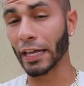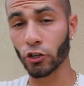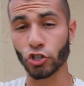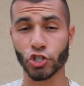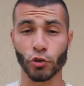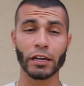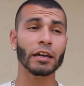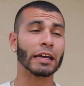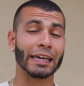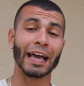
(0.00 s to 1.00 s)
down the
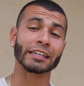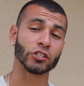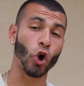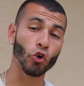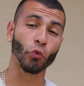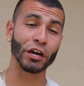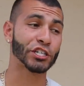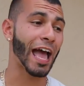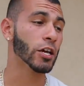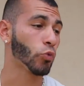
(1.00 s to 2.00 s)
street, he has his own
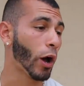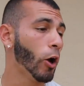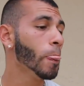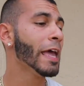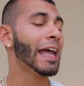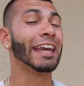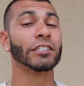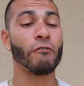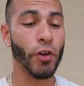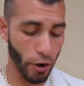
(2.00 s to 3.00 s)
ranch as well. And he
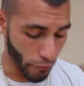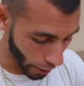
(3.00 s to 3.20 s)
has a very,